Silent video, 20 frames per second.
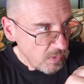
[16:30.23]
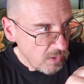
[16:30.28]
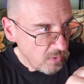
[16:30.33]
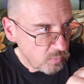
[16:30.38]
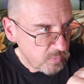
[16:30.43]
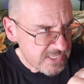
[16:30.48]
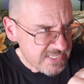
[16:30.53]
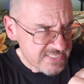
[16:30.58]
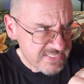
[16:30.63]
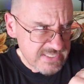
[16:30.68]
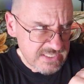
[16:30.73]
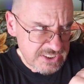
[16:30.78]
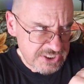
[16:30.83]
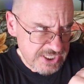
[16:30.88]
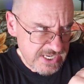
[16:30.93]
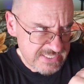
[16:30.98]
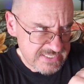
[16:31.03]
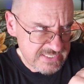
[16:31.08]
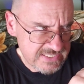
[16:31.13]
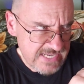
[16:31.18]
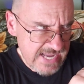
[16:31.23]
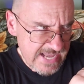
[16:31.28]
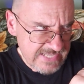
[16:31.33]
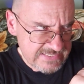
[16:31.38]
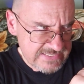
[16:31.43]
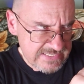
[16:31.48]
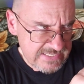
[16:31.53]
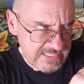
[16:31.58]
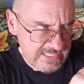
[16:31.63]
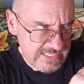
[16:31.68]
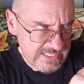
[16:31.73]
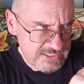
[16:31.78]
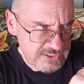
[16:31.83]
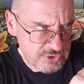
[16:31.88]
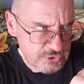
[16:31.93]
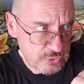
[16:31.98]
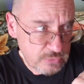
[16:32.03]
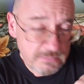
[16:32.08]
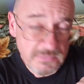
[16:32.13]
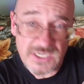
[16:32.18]
We suggest not to
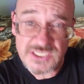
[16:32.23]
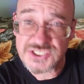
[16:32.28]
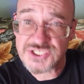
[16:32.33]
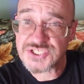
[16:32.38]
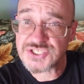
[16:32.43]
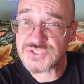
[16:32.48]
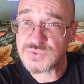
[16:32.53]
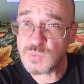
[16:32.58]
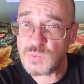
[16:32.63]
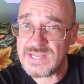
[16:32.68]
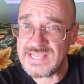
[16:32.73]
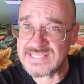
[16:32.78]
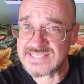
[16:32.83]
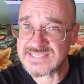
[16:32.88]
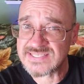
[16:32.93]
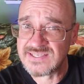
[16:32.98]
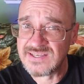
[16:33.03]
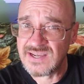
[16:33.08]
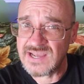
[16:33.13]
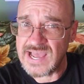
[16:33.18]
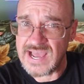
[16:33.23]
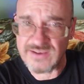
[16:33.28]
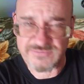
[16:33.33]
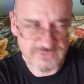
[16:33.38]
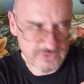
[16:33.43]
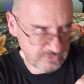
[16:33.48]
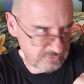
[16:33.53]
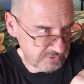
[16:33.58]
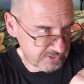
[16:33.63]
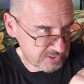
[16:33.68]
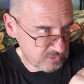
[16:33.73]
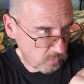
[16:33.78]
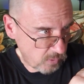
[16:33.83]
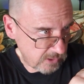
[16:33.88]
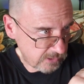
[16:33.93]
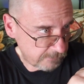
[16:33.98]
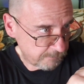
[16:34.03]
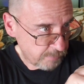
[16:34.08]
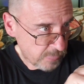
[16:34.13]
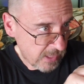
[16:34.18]
eat too much sweet after this
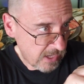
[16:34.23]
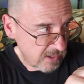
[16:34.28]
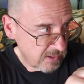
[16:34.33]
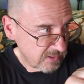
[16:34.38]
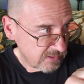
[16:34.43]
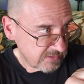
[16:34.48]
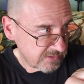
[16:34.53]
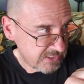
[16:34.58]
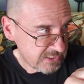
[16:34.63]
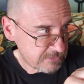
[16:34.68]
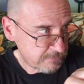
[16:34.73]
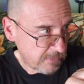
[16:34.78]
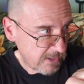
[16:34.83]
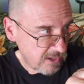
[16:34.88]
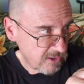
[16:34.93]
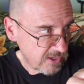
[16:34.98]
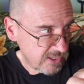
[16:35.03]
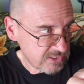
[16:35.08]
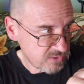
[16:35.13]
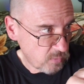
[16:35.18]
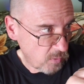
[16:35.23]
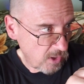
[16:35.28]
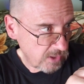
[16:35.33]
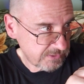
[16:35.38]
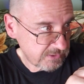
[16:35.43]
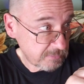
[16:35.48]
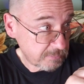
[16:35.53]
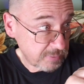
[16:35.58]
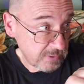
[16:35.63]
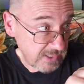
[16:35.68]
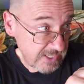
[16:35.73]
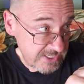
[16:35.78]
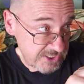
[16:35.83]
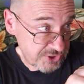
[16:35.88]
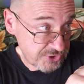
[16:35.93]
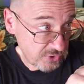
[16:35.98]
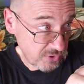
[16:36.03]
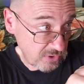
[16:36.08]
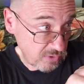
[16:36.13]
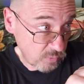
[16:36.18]
one. This bar has won the
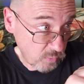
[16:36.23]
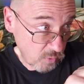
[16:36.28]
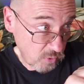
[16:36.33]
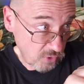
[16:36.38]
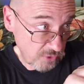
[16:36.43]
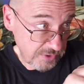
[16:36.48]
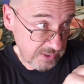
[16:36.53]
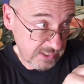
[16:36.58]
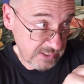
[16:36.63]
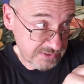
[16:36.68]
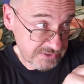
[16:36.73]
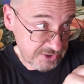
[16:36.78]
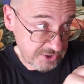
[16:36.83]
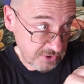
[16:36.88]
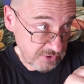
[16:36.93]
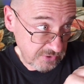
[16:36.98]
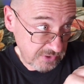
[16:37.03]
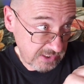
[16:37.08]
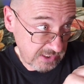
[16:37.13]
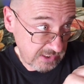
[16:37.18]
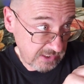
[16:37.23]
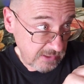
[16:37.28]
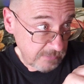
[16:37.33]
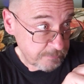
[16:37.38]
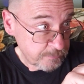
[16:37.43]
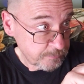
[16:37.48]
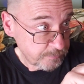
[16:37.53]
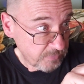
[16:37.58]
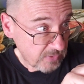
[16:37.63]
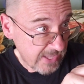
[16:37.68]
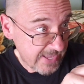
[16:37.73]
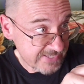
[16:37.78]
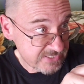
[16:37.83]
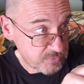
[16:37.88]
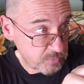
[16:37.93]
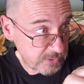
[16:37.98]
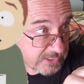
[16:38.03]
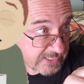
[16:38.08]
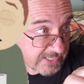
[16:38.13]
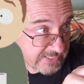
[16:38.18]
Pleasure Award in Turkey,
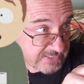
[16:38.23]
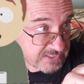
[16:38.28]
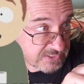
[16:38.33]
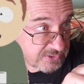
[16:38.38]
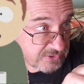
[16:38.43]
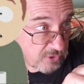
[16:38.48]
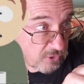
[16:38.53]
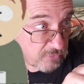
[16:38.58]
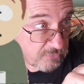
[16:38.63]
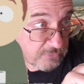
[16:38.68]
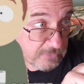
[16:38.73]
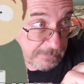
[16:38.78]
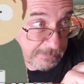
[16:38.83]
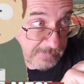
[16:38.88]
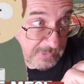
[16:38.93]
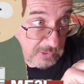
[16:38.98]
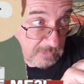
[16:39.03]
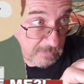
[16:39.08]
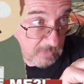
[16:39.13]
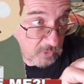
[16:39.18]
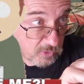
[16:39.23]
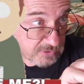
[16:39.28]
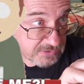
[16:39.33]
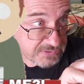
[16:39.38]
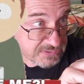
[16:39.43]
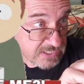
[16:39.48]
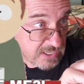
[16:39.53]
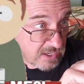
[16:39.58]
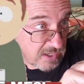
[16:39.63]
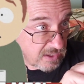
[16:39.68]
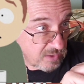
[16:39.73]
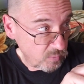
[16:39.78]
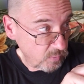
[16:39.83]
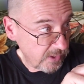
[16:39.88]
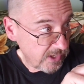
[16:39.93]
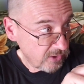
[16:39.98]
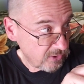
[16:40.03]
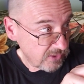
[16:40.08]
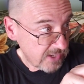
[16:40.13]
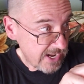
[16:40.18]
as we get to know from billboards.
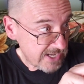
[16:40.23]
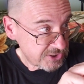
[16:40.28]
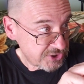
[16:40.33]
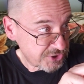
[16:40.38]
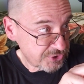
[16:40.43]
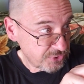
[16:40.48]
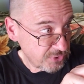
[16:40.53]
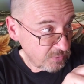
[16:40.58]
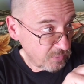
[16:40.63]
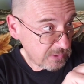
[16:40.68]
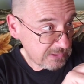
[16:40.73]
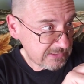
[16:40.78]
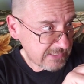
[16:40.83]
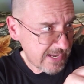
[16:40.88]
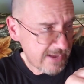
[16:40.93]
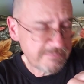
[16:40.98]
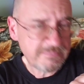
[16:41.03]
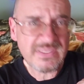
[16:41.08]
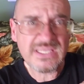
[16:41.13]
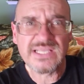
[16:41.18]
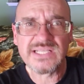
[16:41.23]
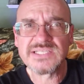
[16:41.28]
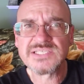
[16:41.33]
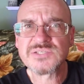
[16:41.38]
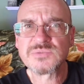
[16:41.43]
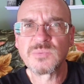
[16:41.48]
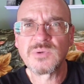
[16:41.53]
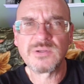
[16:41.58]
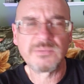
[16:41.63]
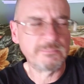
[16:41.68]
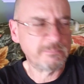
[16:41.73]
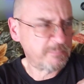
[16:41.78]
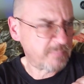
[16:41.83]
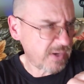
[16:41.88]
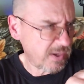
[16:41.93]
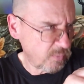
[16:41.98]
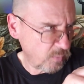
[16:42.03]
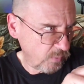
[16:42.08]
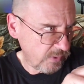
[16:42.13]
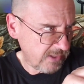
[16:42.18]
We are not sure what that means,
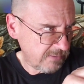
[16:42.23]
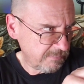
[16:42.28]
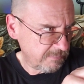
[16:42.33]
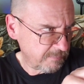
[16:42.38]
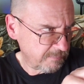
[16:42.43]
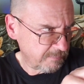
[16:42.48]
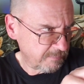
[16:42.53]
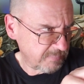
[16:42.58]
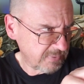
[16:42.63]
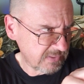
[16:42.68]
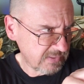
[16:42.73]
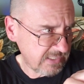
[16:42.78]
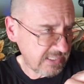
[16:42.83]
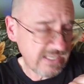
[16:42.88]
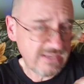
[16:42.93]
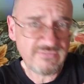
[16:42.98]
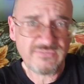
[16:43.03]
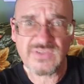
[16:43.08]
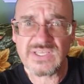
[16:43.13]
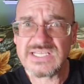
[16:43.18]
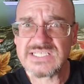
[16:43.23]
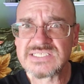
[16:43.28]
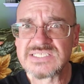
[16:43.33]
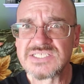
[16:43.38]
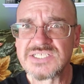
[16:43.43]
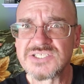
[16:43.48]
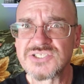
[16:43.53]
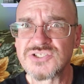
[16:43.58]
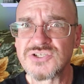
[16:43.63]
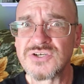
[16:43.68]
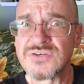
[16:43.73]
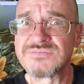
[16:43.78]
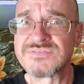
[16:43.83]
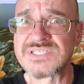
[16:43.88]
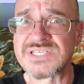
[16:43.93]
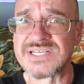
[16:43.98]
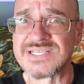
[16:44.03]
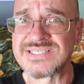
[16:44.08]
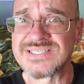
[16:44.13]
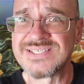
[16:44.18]
but we believe it
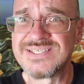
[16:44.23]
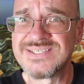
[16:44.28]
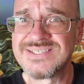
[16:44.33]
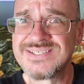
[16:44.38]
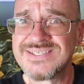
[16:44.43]
deserves it.